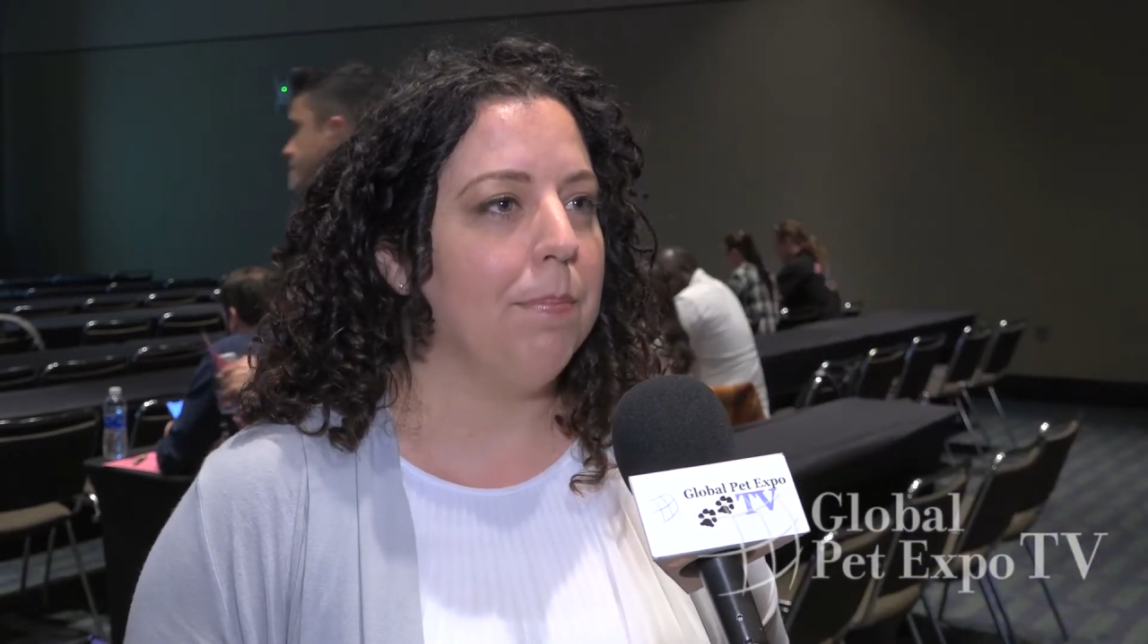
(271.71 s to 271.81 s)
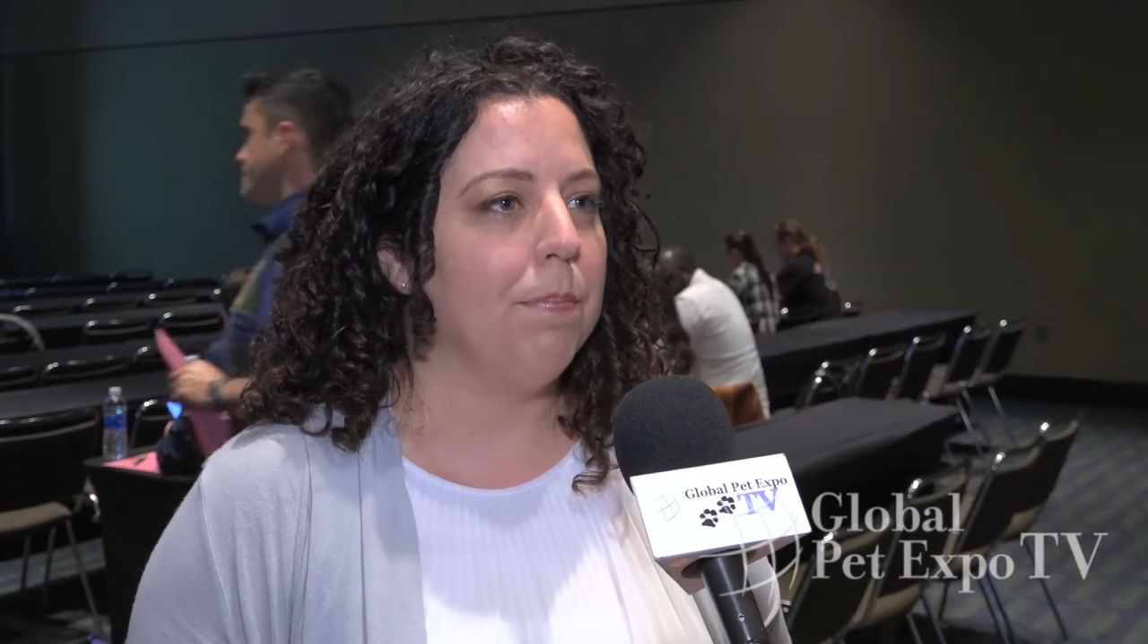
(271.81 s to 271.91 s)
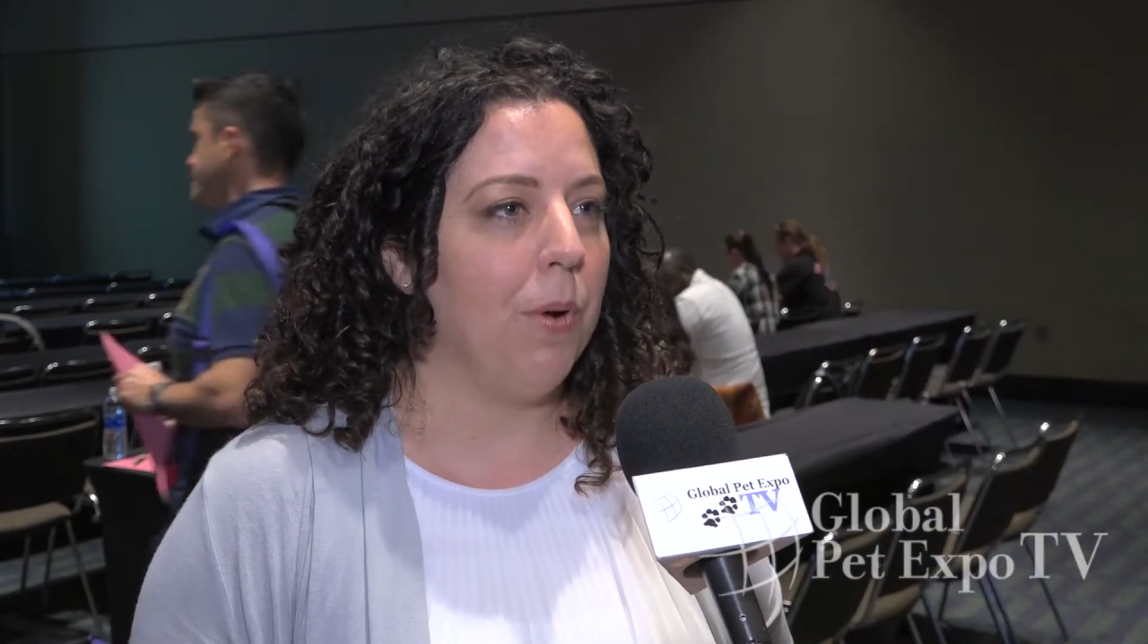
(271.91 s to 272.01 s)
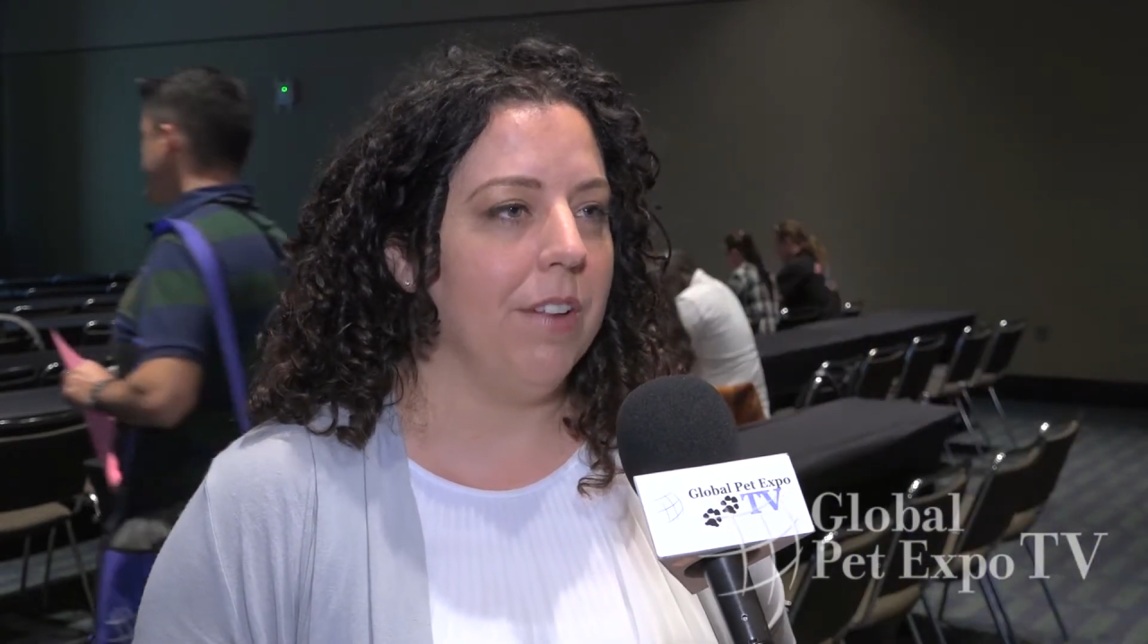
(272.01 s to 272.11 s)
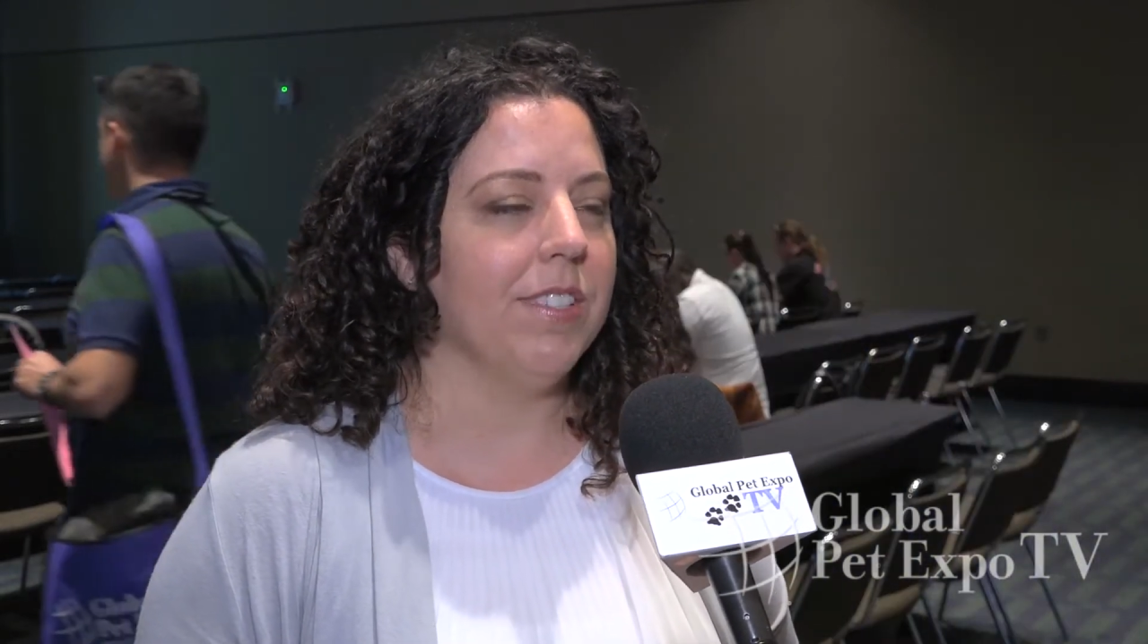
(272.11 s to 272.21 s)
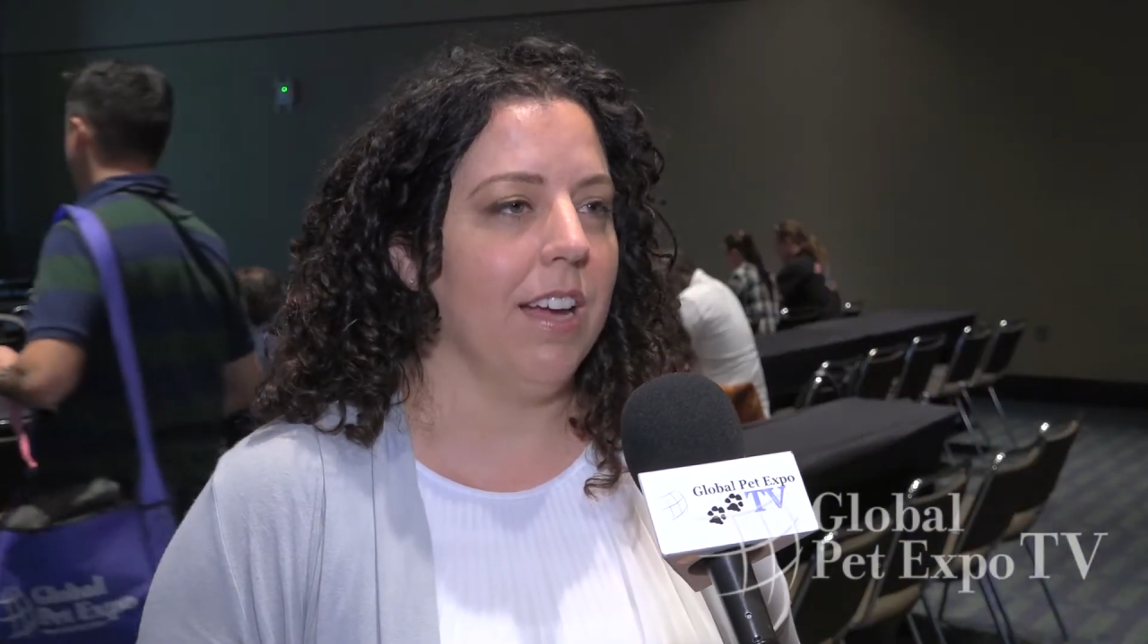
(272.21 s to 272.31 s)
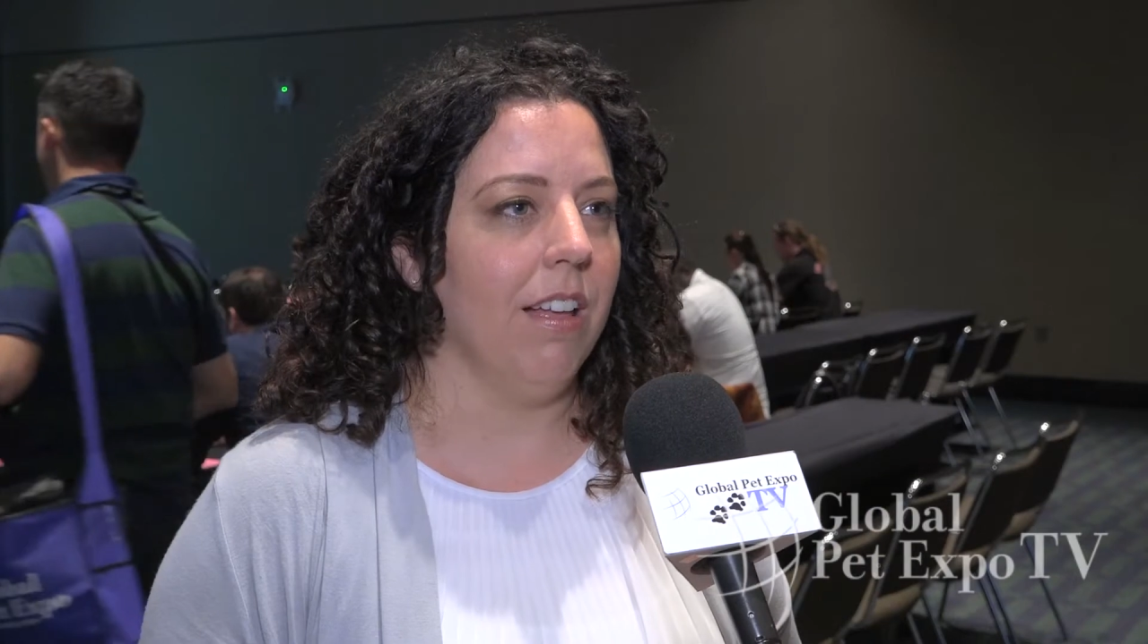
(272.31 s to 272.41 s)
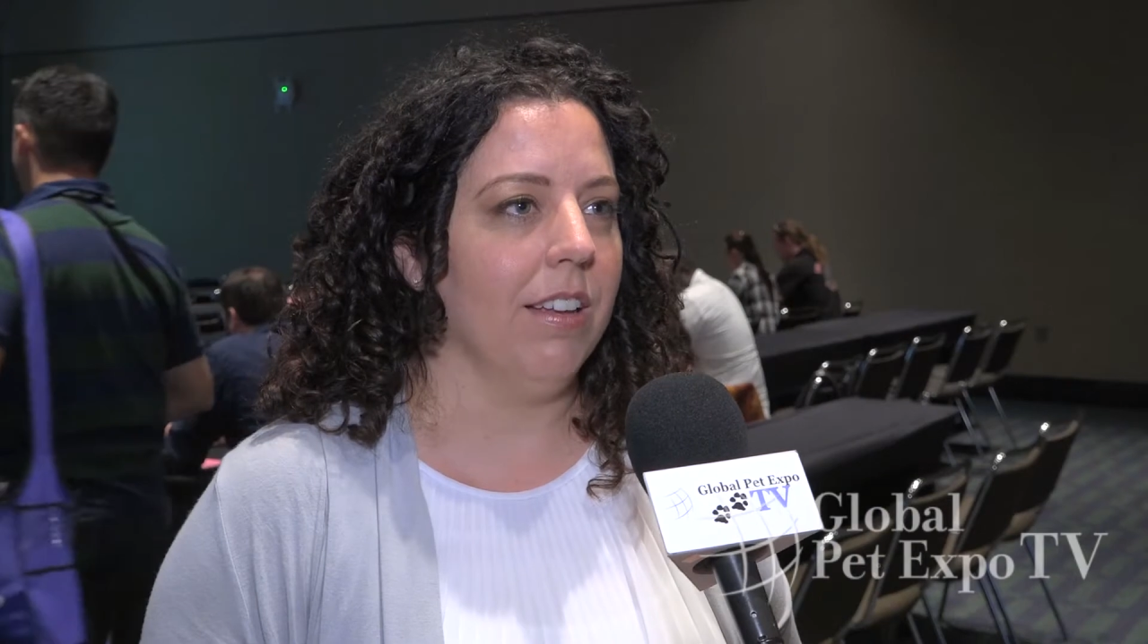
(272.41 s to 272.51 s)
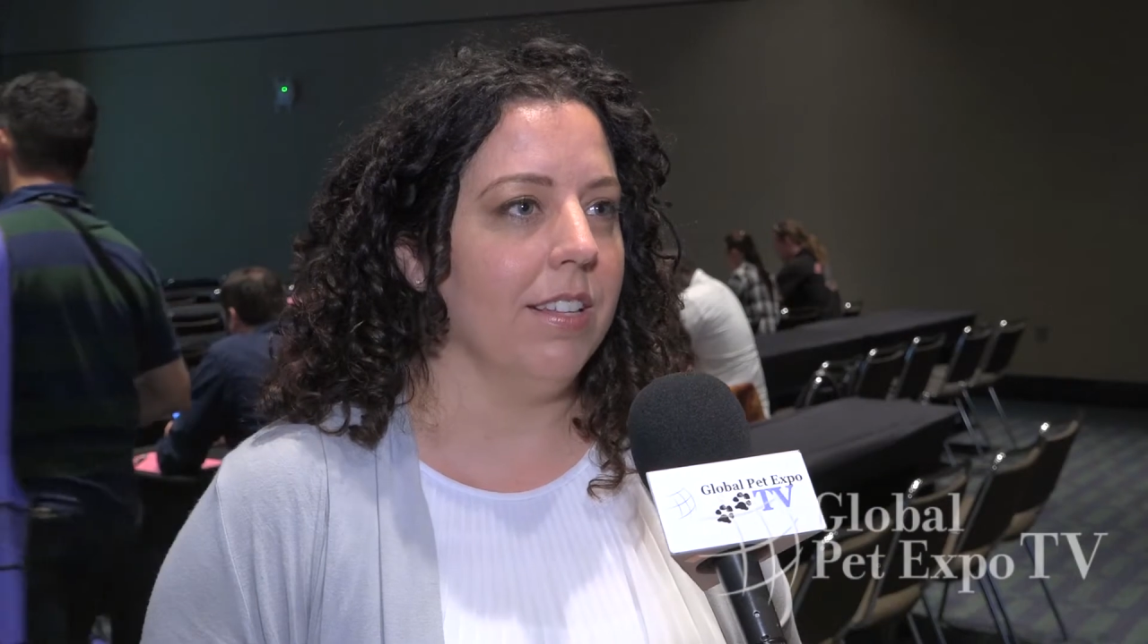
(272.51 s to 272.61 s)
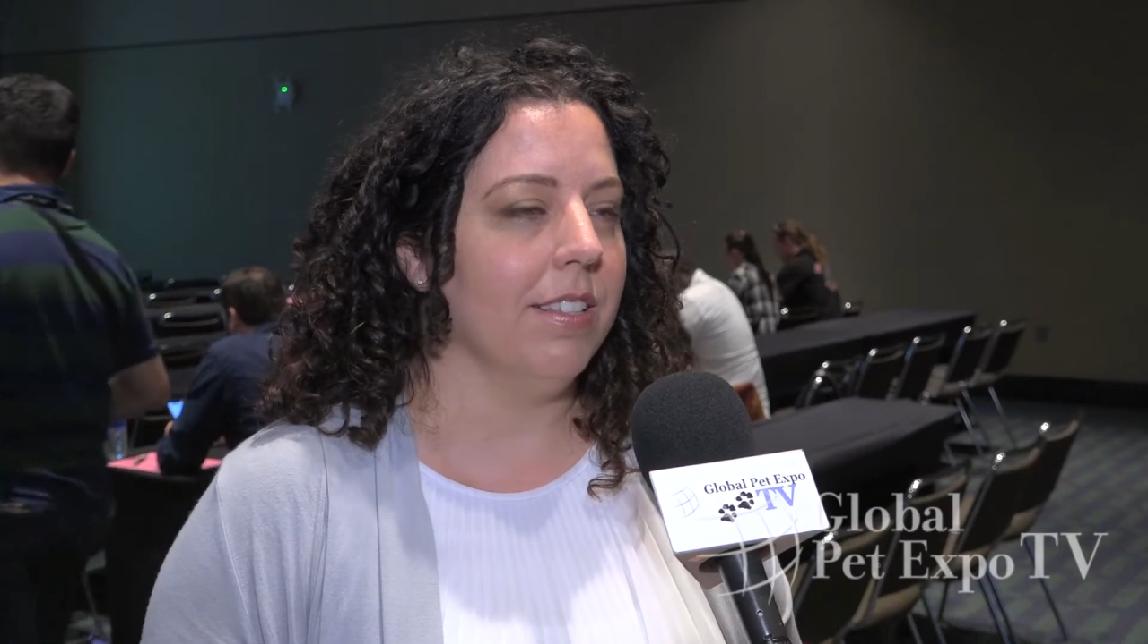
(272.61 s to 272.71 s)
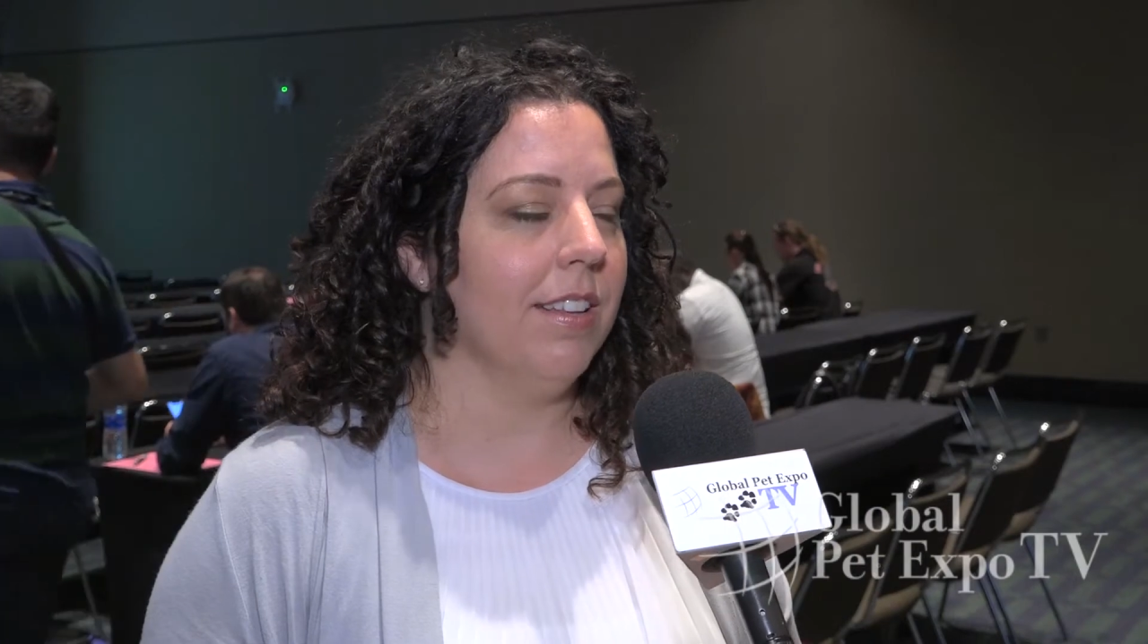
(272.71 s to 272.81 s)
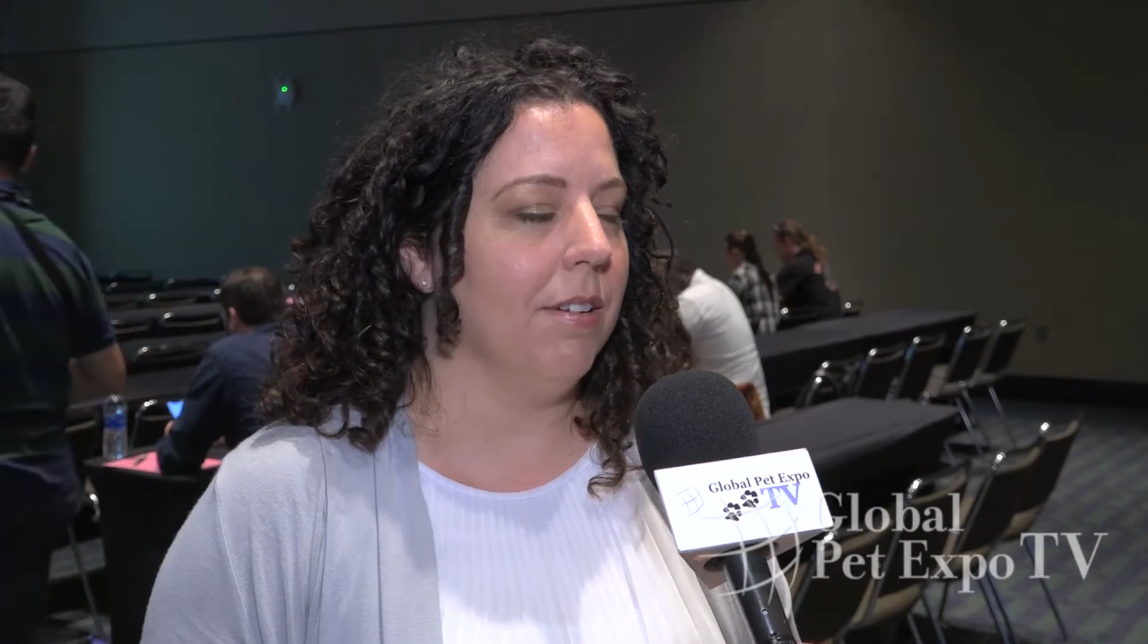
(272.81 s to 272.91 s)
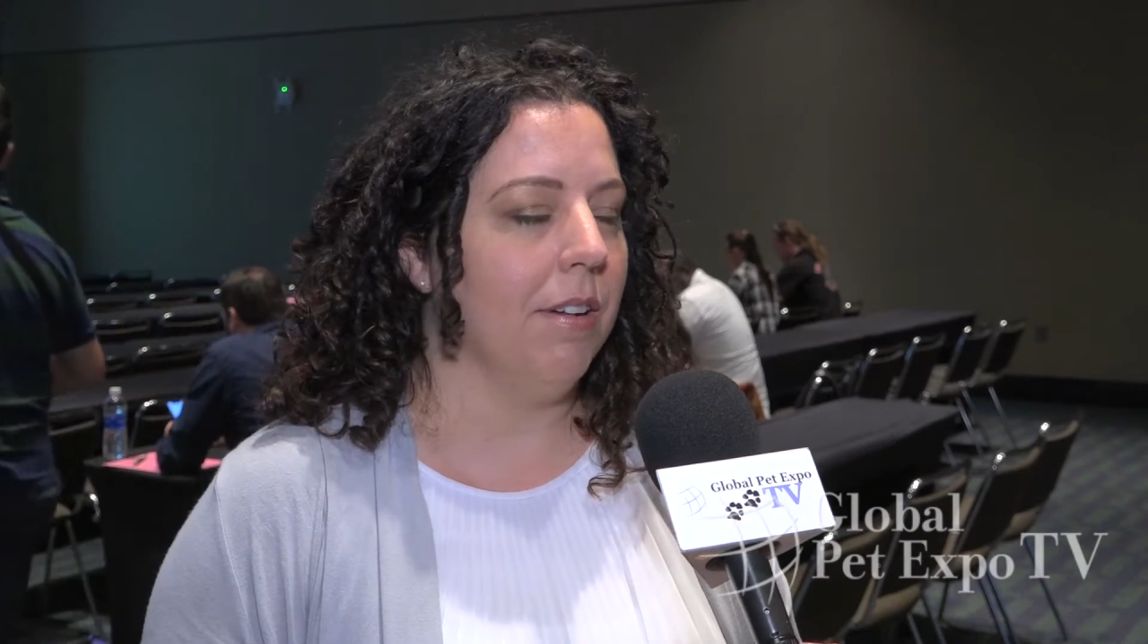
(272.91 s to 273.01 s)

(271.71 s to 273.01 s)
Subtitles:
point of sale is